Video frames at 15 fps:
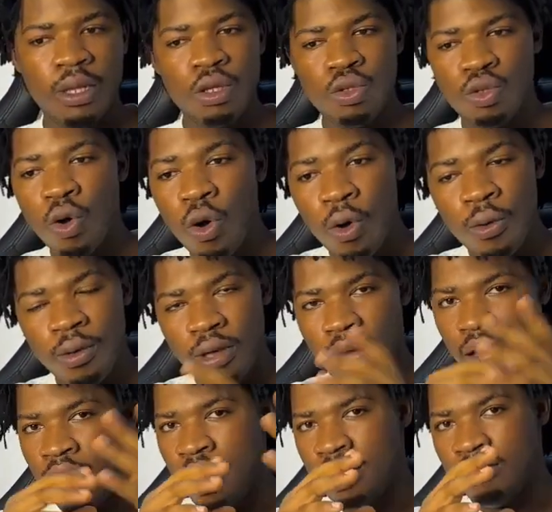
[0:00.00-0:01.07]
So
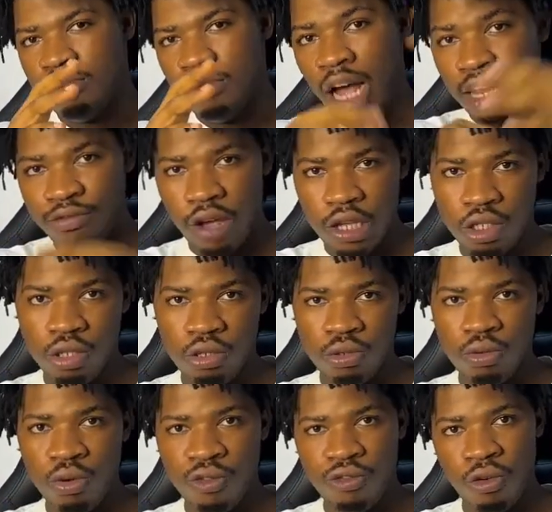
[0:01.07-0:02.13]
I advise you
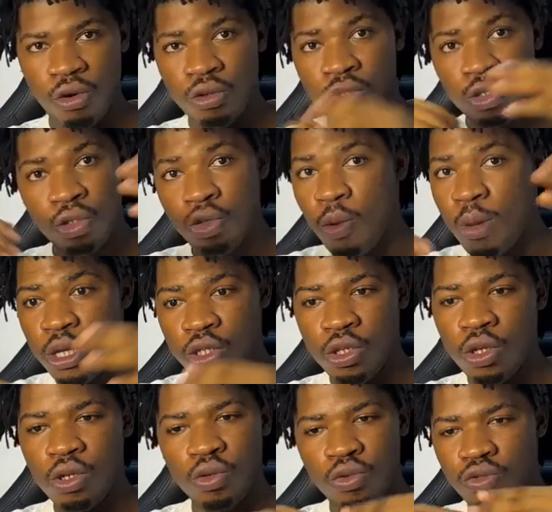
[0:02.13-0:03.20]
go for new domains
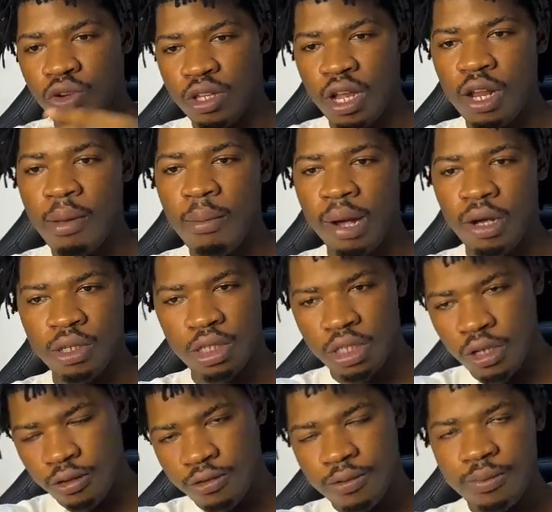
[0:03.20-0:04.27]
you created by
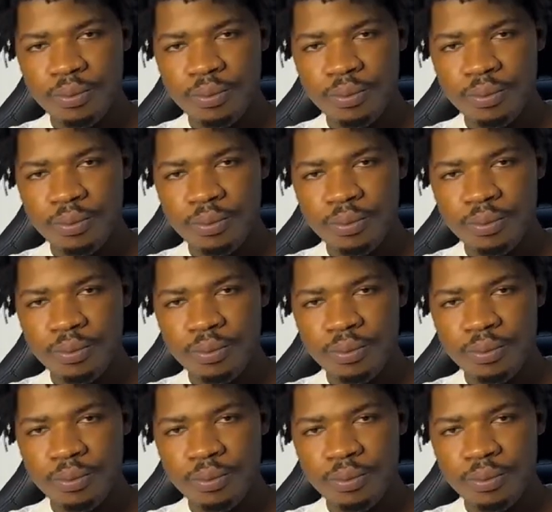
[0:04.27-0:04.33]
yourself.